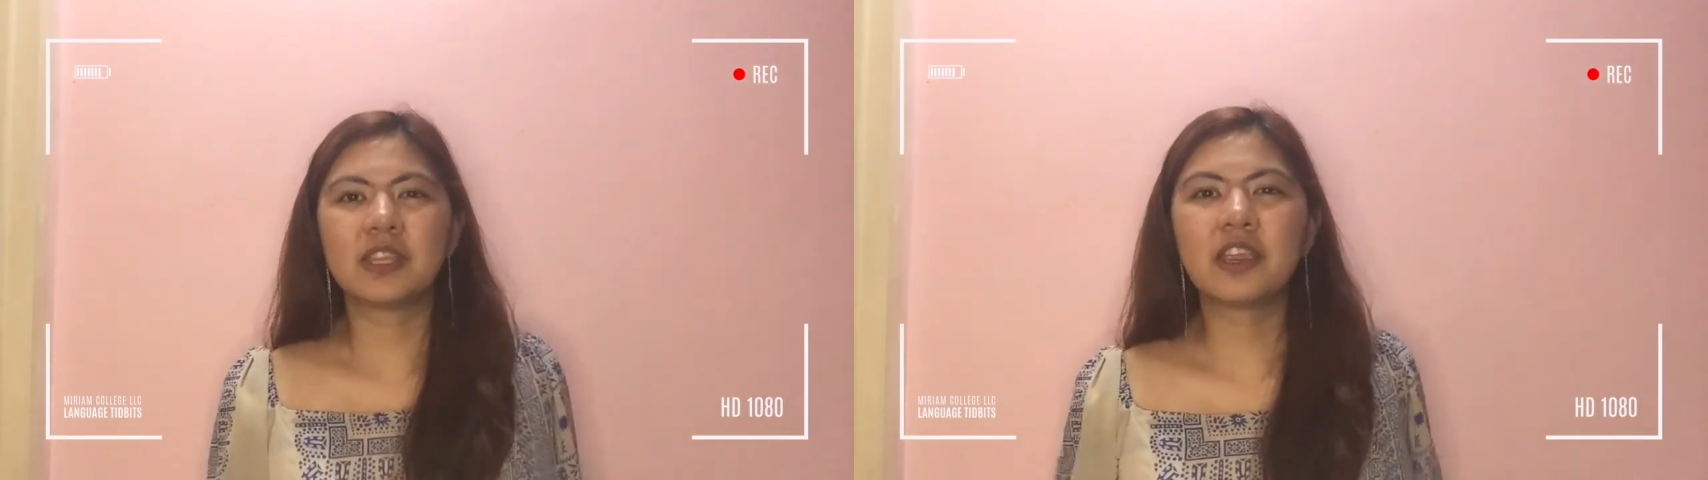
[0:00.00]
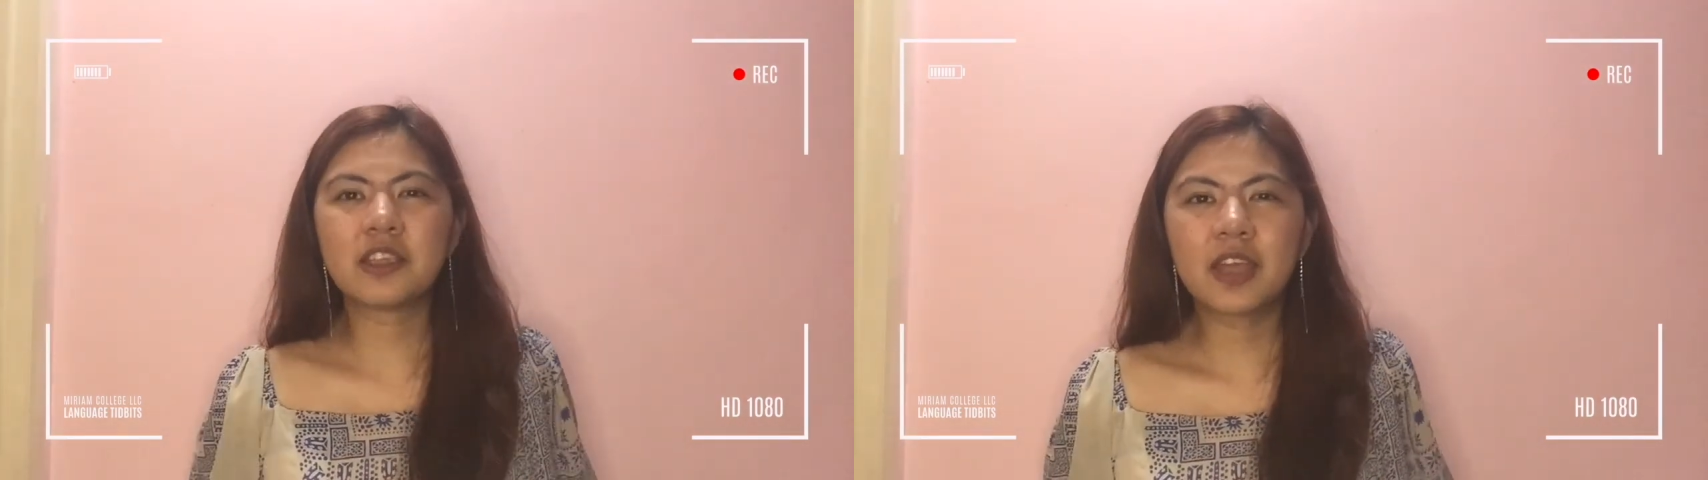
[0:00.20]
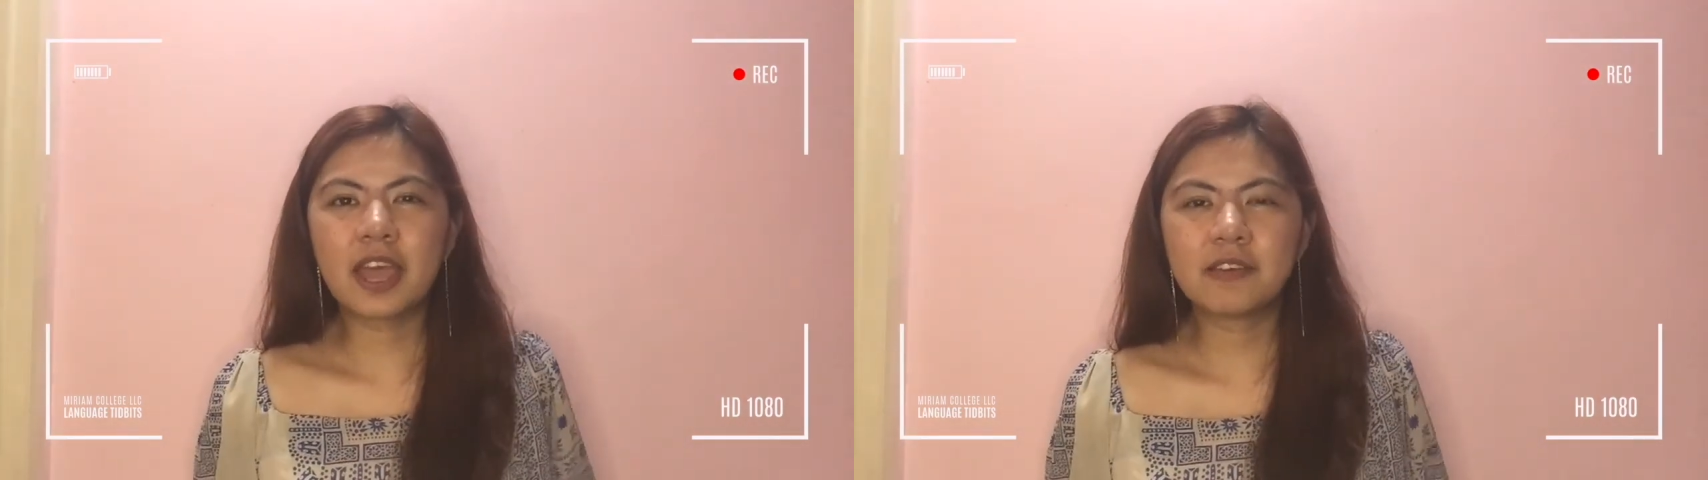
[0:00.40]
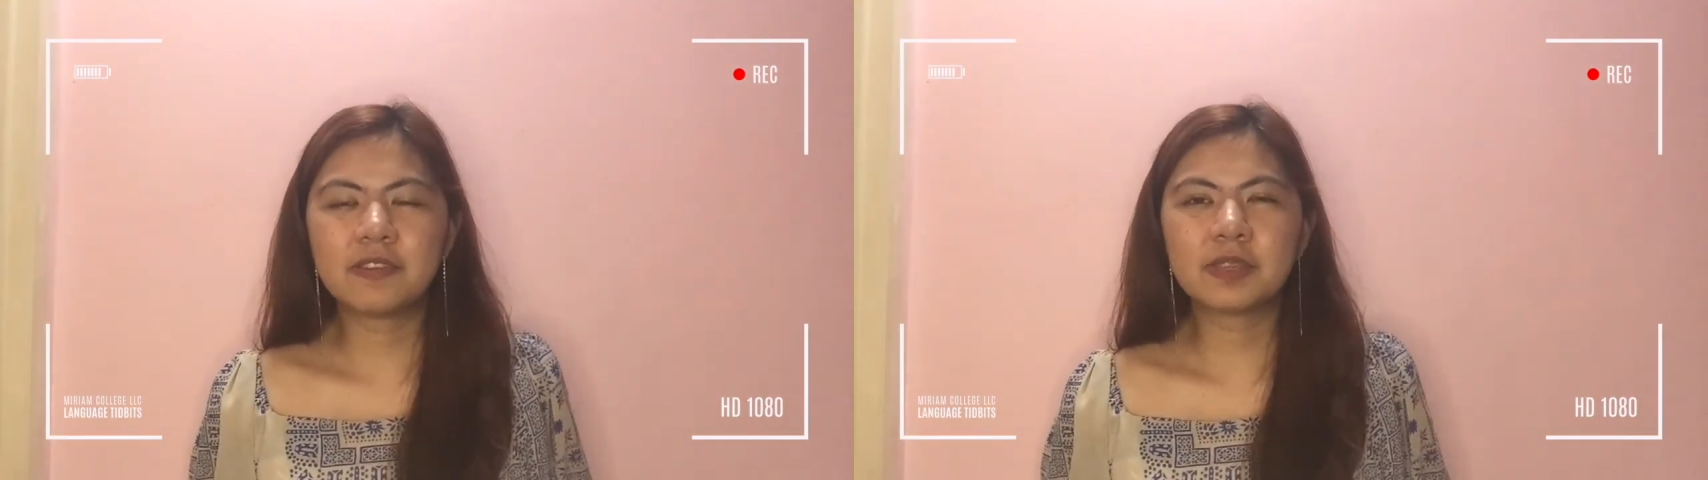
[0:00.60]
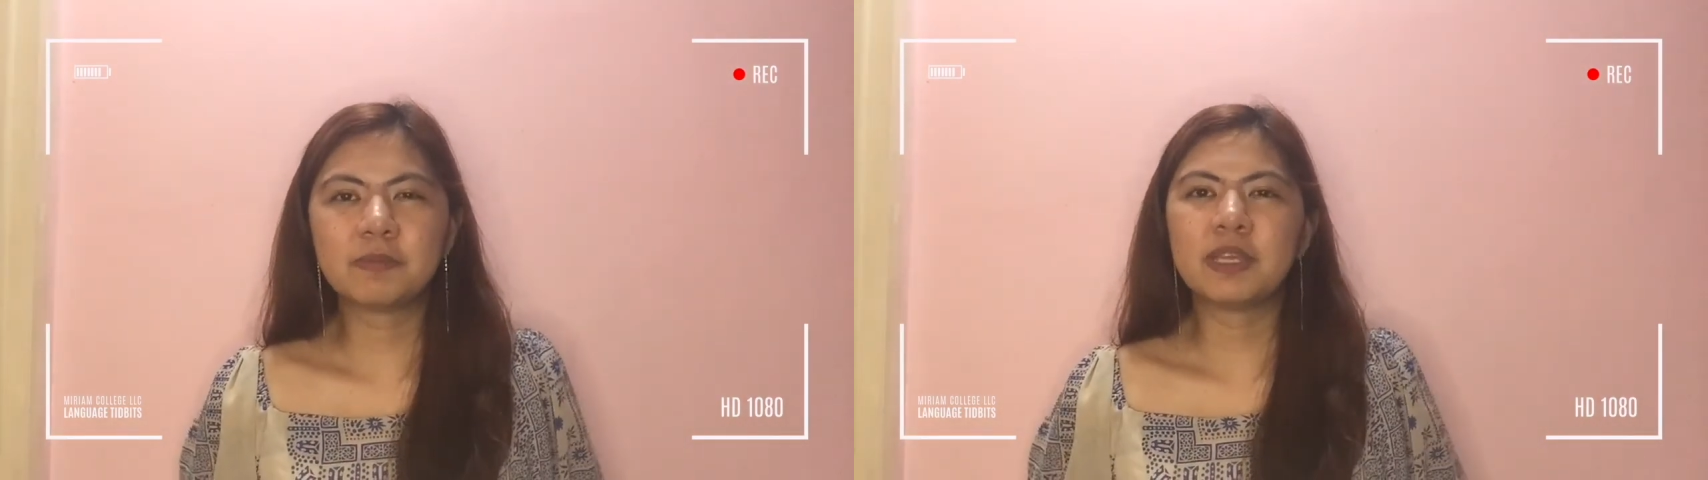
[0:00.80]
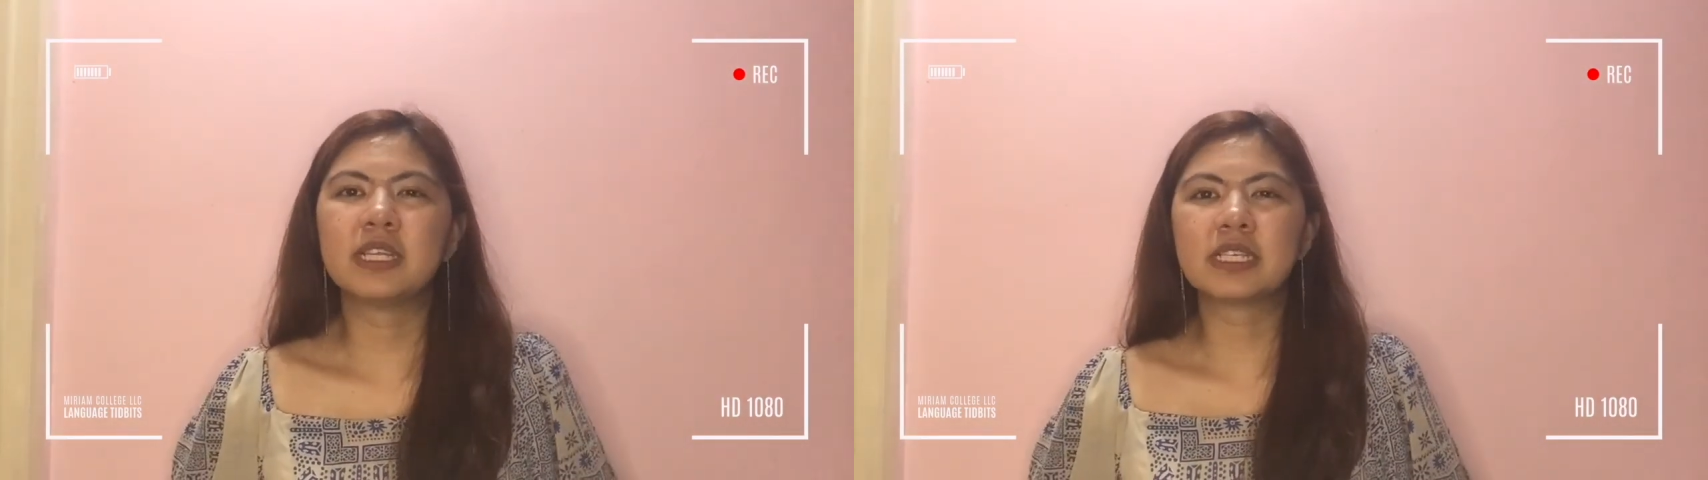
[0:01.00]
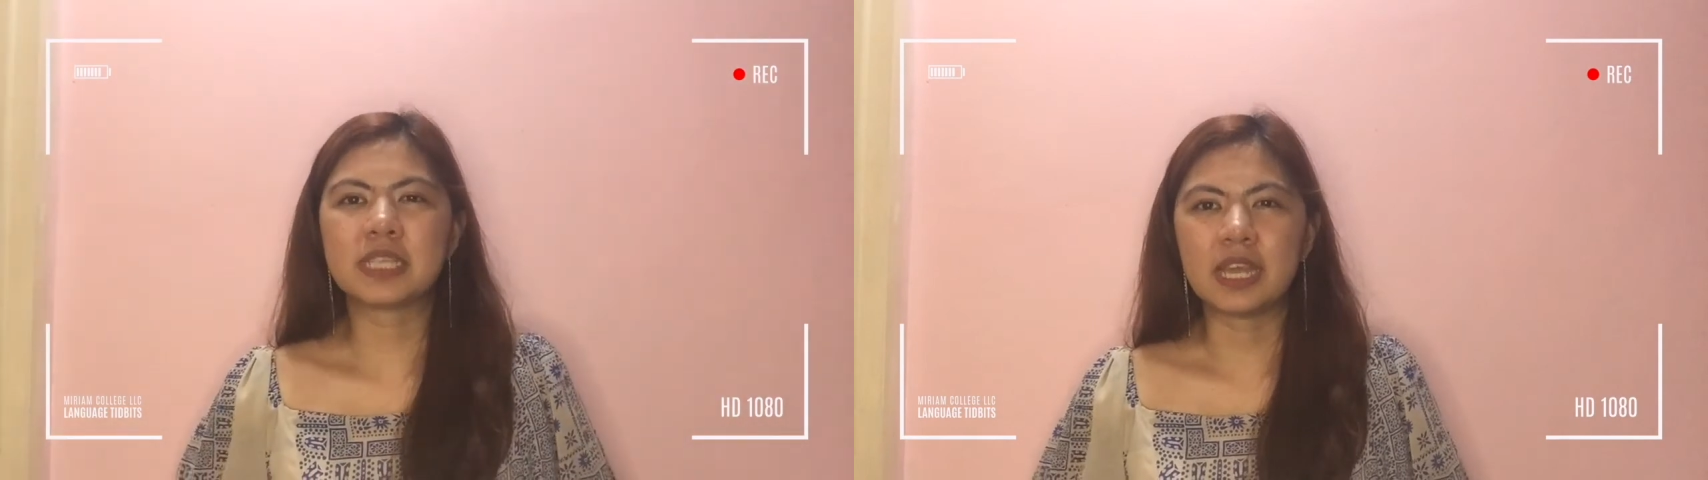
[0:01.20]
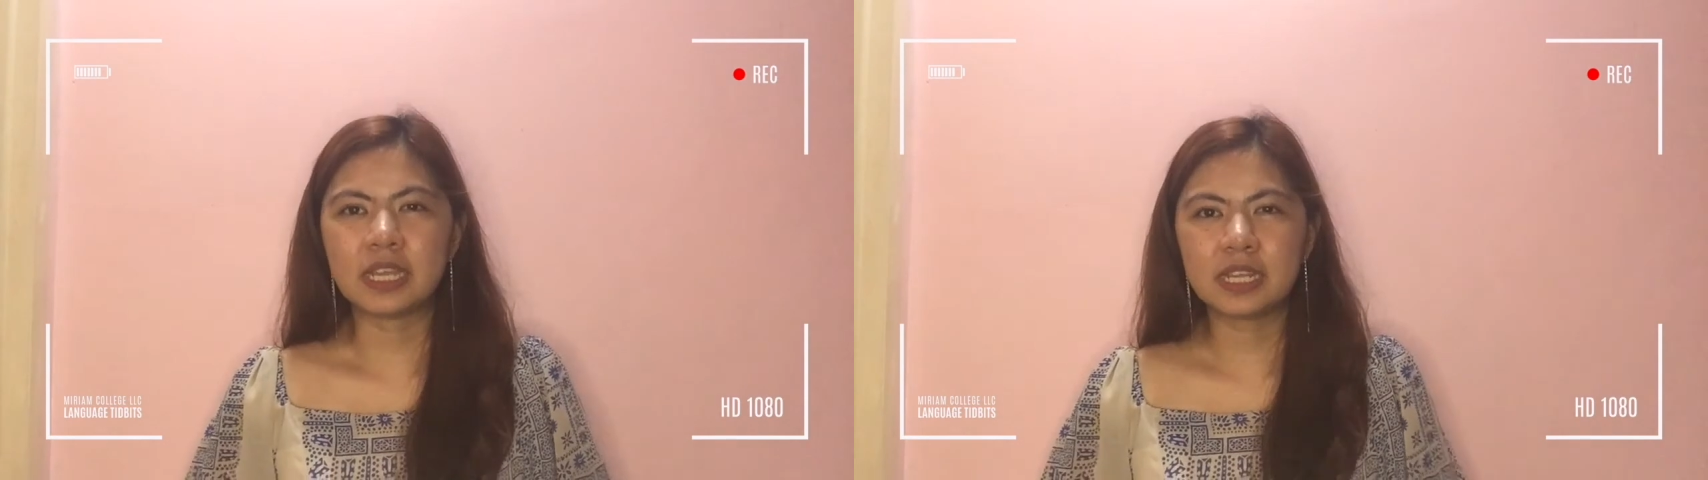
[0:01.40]
there you have it,
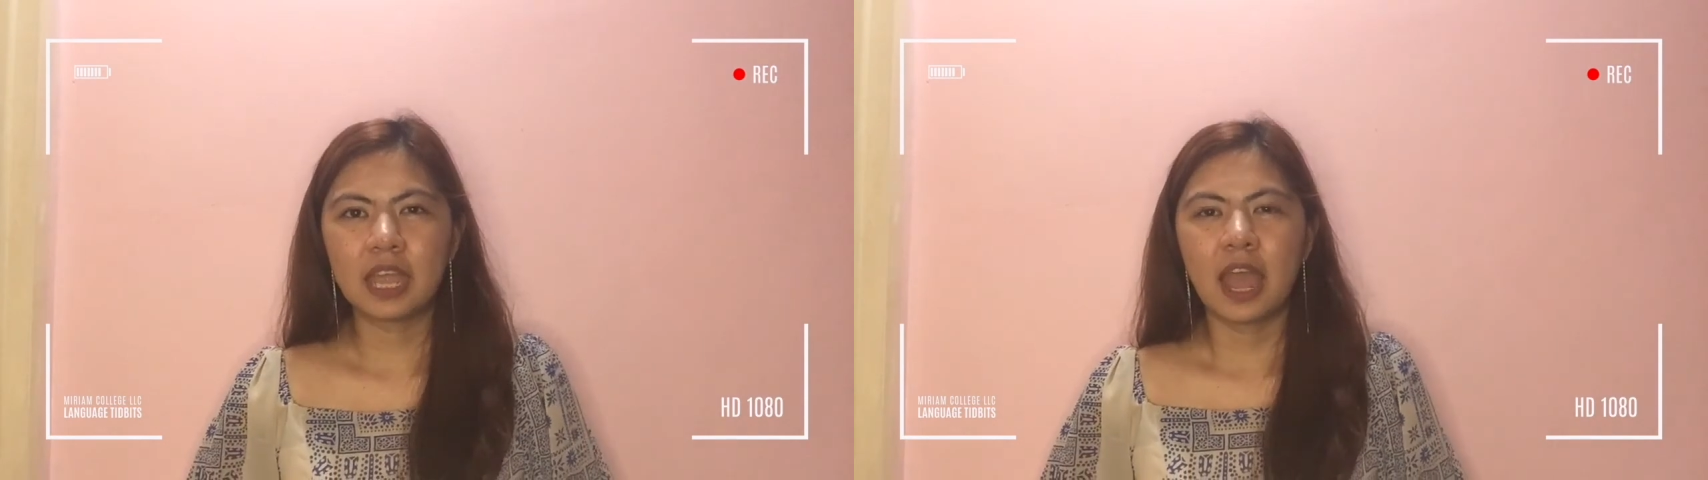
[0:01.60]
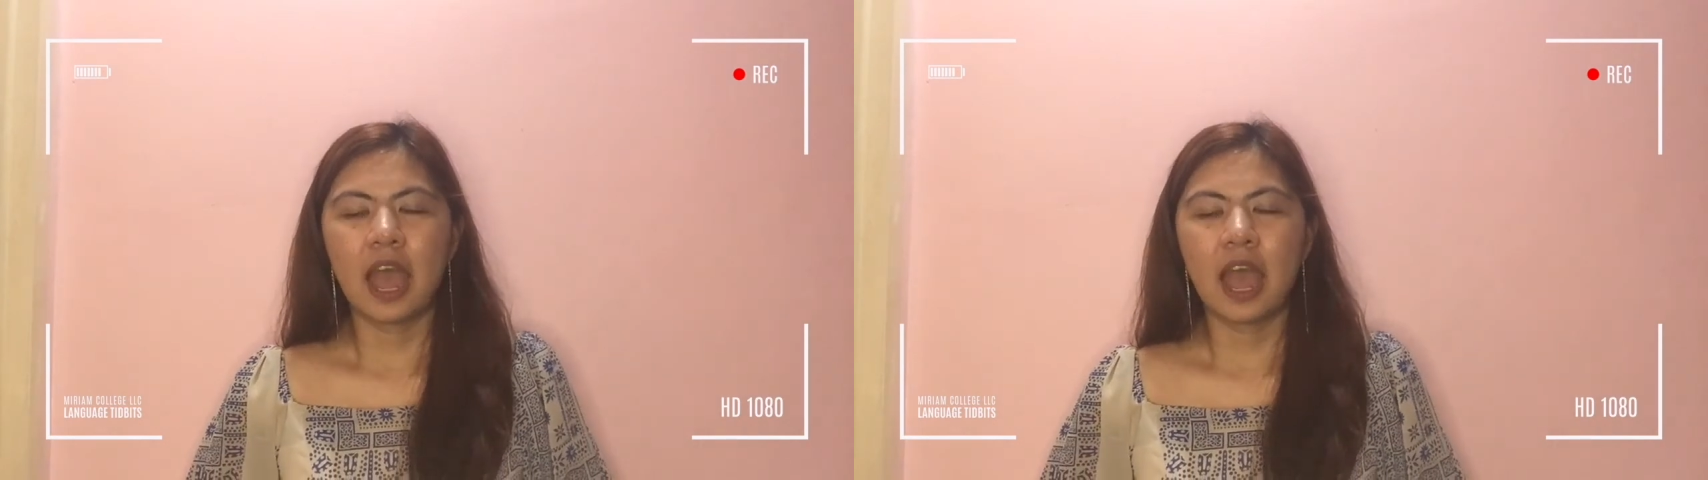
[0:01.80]
mina-san.